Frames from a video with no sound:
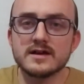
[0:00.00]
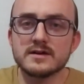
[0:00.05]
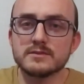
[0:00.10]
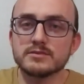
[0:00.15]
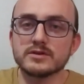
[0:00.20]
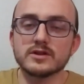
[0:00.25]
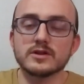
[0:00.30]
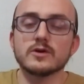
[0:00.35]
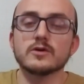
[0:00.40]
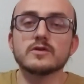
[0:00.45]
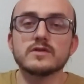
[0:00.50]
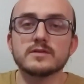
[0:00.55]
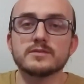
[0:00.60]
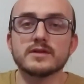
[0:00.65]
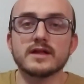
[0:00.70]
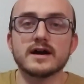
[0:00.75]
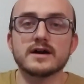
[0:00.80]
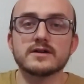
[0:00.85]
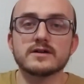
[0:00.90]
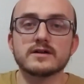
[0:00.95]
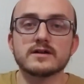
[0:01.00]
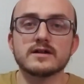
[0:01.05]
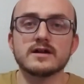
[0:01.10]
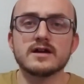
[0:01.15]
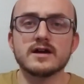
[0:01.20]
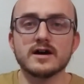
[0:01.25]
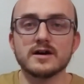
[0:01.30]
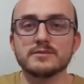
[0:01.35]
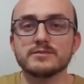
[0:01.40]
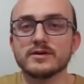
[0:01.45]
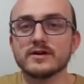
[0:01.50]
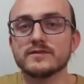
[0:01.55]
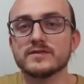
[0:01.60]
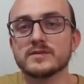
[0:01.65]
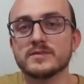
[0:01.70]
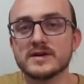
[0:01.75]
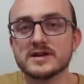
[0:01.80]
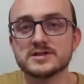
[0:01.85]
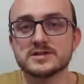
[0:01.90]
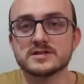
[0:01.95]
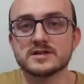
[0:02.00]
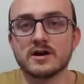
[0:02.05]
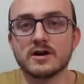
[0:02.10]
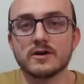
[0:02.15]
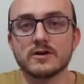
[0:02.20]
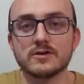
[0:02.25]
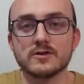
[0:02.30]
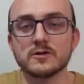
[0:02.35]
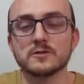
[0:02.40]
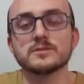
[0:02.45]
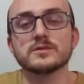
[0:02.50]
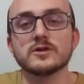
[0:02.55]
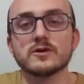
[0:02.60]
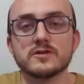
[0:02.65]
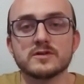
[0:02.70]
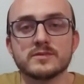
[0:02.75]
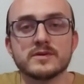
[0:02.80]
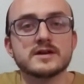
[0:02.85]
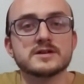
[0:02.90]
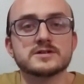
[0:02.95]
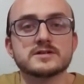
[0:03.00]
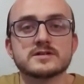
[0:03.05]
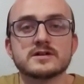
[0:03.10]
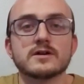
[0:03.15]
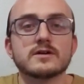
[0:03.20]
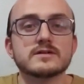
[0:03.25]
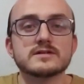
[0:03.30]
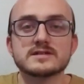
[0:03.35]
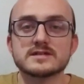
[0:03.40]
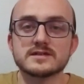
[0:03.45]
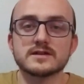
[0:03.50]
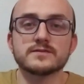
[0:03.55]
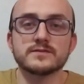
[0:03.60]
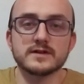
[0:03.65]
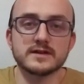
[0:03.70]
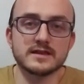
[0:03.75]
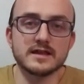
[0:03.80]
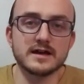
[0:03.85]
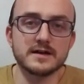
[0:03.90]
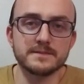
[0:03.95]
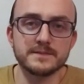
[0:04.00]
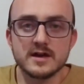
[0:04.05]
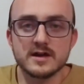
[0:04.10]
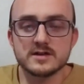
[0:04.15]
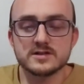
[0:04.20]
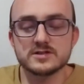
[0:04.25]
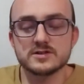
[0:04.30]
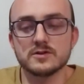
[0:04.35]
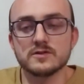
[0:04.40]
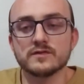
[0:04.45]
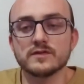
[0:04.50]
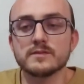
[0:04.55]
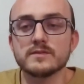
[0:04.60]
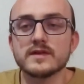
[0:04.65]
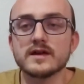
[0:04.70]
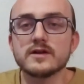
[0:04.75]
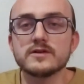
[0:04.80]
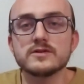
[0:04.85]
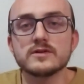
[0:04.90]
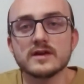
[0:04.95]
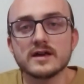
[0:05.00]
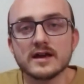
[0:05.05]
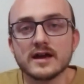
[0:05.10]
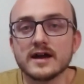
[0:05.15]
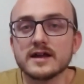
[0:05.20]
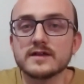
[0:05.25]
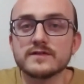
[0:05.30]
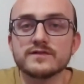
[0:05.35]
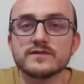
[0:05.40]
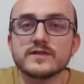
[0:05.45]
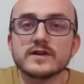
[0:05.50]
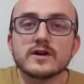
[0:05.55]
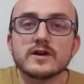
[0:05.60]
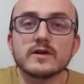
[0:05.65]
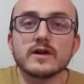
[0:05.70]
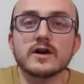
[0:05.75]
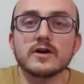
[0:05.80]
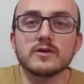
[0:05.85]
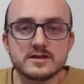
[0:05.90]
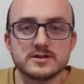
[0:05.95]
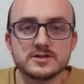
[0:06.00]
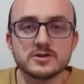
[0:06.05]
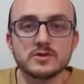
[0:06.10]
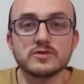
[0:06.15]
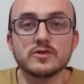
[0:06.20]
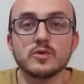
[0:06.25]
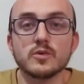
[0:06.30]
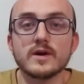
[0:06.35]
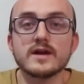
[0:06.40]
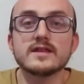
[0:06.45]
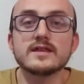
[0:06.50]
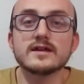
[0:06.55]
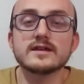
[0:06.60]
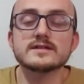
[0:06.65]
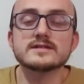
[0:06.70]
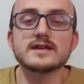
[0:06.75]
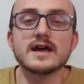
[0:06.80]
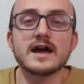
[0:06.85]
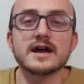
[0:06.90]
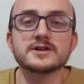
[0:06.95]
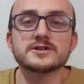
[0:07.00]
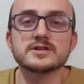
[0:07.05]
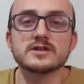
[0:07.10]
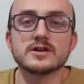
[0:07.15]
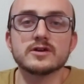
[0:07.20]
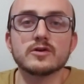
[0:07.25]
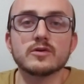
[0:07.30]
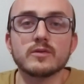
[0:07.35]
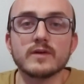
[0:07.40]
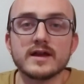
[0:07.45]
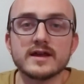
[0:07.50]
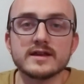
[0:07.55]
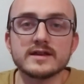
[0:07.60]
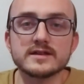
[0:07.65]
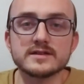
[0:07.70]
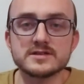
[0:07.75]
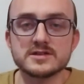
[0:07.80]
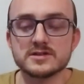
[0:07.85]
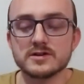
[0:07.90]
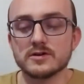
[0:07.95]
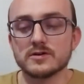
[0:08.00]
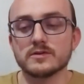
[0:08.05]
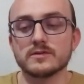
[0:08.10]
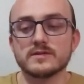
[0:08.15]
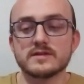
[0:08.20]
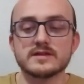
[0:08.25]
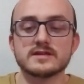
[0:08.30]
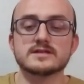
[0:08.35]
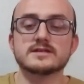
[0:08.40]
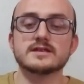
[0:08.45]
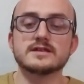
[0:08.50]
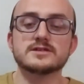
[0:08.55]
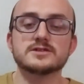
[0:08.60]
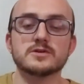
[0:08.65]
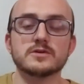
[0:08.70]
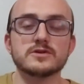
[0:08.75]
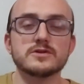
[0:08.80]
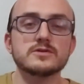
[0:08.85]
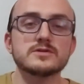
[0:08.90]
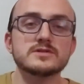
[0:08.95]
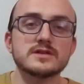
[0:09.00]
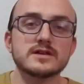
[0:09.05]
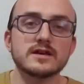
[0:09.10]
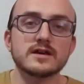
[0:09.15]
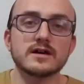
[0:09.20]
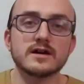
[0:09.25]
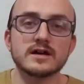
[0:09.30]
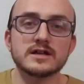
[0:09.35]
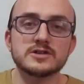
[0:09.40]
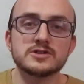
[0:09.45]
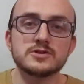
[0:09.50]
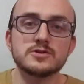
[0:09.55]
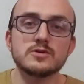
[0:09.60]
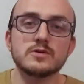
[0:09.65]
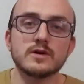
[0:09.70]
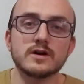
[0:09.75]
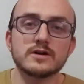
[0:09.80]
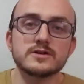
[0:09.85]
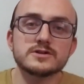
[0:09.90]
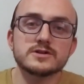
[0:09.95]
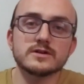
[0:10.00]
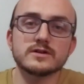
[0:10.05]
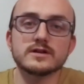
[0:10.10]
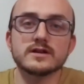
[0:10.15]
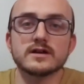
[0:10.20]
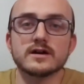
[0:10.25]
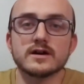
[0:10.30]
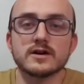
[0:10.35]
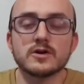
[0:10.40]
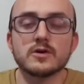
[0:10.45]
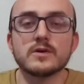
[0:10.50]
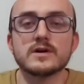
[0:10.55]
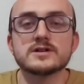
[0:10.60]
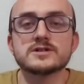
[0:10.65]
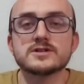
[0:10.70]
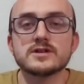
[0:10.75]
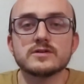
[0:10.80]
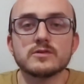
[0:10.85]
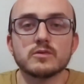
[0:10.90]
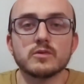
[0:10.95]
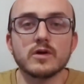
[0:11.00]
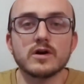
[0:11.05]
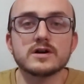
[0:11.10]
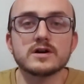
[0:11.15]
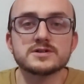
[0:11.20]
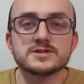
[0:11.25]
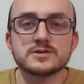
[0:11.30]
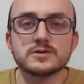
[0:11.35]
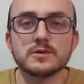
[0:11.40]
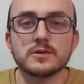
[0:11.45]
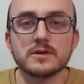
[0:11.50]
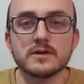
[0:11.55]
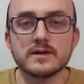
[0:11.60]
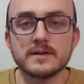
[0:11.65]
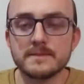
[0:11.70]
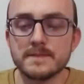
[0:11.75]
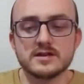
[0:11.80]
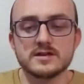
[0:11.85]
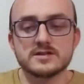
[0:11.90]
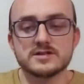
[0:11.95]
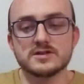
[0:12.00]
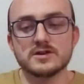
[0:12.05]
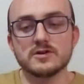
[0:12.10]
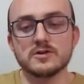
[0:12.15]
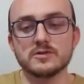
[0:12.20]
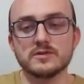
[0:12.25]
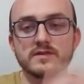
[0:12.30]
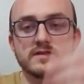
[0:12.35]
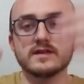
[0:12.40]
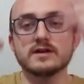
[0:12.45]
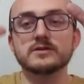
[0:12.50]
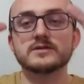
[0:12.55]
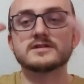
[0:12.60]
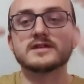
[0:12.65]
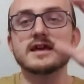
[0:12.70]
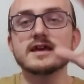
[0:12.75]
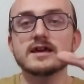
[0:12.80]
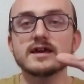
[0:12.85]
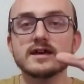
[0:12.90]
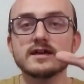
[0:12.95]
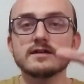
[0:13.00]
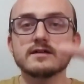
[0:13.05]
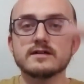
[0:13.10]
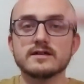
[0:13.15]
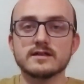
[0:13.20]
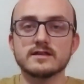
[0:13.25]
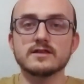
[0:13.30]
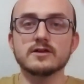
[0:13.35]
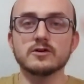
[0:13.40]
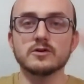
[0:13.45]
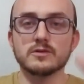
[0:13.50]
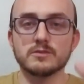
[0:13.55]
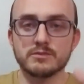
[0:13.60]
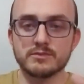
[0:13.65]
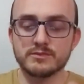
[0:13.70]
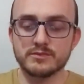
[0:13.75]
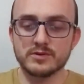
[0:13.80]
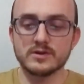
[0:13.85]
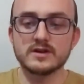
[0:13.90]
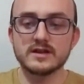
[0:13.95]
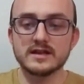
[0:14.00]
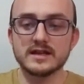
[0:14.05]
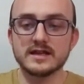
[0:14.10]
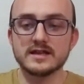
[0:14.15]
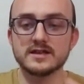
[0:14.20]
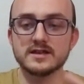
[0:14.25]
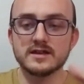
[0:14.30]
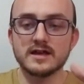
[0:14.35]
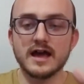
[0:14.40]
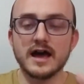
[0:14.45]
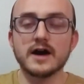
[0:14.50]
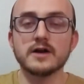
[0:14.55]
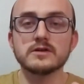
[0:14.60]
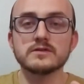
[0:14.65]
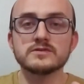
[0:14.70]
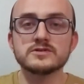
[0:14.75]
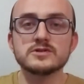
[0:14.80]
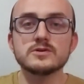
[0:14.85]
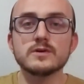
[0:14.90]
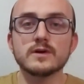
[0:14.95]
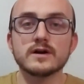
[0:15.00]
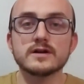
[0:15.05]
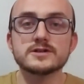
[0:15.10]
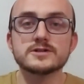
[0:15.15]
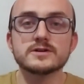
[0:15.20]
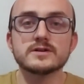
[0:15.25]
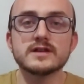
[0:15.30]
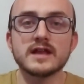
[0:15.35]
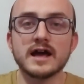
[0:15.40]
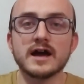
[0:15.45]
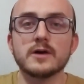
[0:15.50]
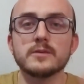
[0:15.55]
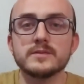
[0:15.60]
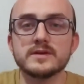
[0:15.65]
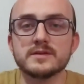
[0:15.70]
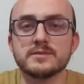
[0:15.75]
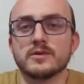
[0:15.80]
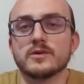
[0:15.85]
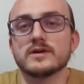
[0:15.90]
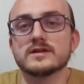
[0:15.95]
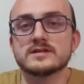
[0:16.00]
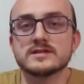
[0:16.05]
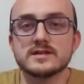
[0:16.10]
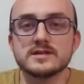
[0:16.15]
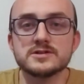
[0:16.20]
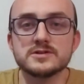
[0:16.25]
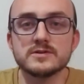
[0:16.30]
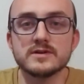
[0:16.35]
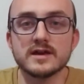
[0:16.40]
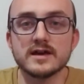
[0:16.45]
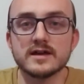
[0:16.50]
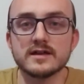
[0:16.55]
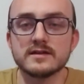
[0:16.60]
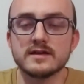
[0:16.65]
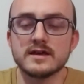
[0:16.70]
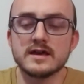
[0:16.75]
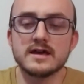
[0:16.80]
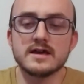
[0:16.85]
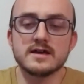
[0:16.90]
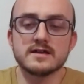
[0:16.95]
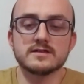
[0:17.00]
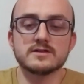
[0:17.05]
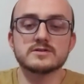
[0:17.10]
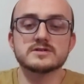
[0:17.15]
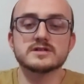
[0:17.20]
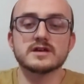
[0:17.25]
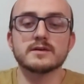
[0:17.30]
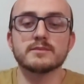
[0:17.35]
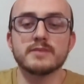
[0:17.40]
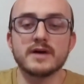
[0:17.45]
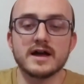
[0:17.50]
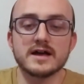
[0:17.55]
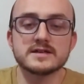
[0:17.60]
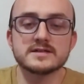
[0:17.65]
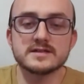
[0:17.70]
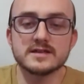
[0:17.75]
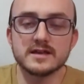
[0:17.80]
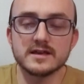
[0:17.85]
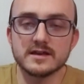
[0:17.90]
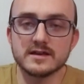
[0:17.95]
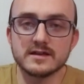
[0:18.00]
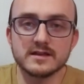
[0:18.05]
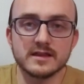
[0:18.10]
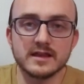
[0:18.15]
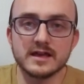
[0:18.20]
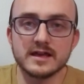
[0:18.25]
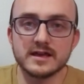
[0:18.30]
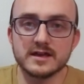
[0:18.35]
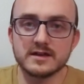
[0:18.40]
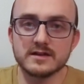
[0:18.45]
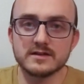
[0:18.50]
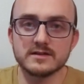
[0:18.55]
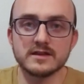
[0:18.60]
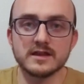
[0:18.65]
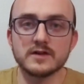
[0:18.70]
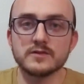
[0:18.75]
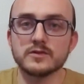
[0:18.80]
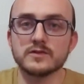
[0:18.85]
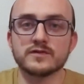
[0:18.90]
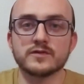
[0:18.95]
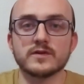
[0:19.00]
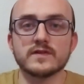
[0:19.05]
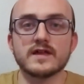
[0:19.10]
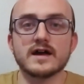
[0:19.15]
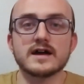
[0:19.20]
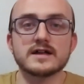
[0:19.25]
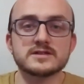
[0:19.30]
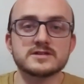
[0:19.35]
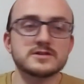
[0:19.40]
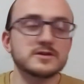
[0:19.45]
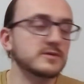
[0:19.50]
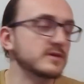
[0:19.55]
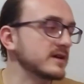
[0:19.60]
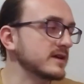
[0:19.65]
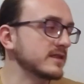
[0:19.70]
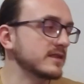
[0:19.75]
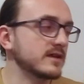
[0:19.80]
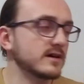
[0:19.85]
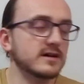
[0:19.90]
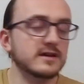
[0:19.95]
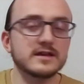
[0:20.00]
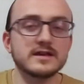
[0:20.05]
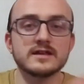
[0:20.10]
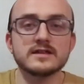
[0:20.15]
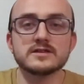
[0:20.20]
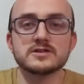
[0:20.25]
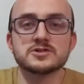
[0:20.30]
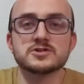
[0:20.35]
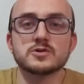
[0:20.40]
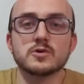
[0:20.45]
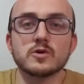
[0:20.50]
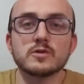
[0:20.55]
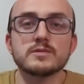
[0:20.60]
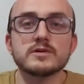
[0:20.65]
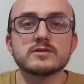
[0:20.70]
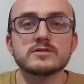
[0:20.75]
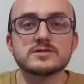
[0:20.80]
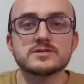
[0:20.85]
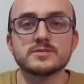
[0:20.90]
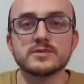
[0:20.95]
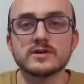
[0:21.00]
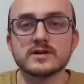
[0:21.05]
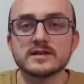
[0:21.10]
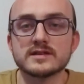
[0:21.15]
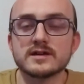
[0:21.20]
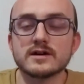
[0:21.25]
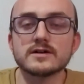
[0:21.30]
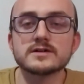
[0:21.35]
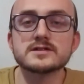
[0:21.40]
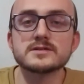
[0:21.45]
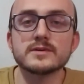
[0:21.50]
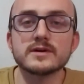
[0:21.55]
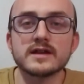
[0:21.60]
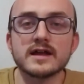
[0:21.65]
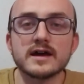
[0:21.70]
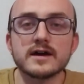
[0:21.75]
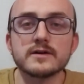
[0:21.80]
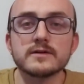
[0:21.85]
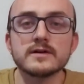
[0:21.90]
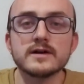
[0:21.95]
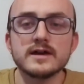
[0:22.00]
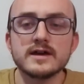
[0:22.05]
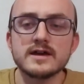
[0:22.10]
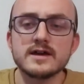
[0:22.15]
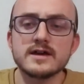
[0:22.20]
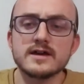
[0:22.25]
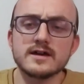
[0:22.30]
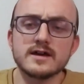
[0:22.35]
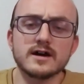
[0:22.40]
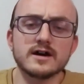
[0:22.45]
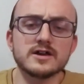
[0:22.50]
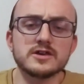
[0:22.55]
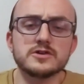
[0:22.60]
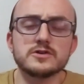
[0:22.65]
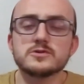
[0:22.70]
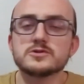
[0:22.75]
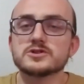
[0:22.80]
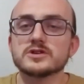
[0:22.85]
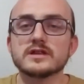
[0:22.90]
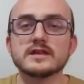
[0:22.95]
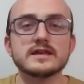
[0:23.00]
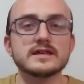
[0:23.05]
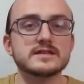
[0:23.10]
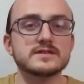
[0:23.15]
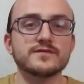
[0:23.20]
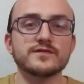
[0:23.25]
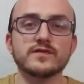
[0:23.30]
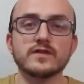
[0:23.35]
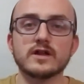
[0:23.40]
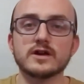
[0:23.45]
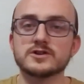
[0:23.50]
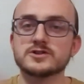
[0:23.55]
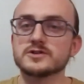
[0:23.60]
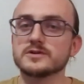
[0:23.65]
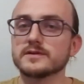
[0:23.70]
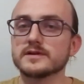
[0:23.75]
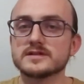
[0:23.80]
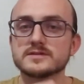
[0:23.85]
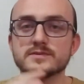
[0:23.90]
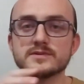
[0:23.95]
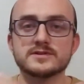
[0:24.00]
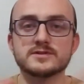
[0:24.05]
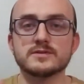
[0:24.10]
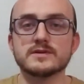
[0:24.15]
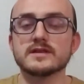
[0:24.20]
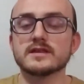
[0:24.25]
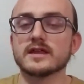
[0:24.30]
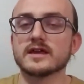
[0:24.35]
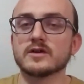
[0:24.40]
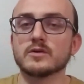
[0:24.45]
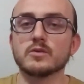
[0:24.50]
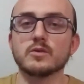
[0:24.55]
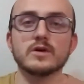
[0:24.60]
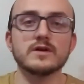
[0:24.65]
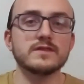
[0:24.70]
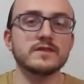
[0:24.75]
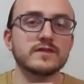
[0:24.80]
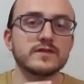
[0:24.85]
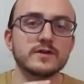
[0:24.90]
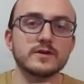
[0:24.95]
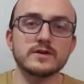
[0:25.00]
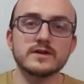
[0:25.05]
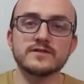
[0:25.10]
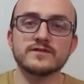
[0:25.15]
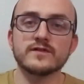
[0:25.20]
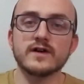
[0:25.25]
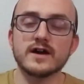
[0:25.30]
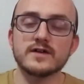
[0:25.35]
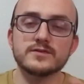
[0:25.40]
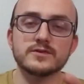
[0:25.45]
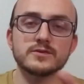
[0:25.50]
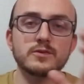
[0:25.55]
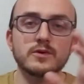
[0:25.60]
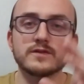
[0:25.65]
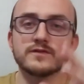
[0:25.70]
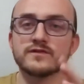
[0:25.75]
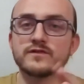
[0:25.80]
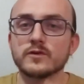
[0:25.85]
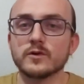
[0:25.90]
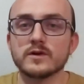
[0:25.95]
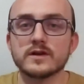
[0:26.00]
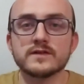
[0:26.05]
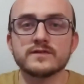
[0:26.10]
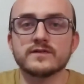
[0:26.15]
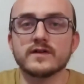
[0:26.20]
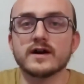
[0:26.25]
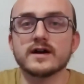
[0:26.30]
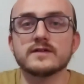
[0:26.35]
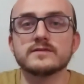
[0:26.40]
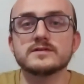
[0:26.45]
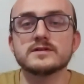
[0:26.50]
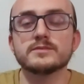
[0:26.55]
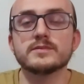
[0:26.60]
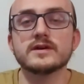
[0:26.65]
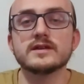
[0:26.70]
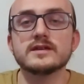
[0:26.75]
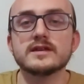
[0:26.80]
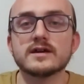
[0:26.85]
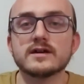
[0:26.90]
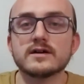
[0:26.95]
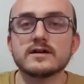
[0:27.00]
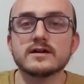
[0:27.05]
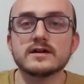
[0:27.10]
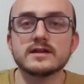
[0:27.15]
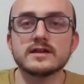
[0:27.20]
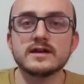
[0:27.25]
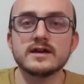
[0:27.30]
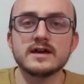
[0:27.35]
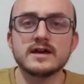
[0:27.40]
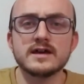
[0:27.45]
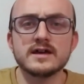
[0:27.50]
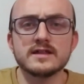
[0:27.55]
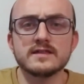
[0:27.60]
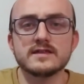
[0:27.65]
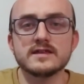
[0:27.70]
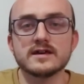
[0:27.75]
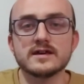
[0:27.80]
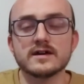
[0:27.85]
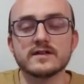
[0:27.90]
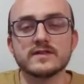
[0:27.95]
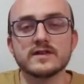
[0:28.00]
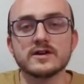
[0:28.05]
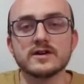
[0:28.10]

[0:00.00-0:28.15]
below the bladder, above the patient's heart, or below the patient's heart, stuff like that. So from there you can kind of figure out, so the way that it's actually graded. So since you're using a 200 question raw score, so they'll take it, they'll put it in, out of 200, how many points did you get? There's a passing like level for that. So in the Scorebuilders book, it talks about how usually it fluctuates between like 135 and 145 depending on the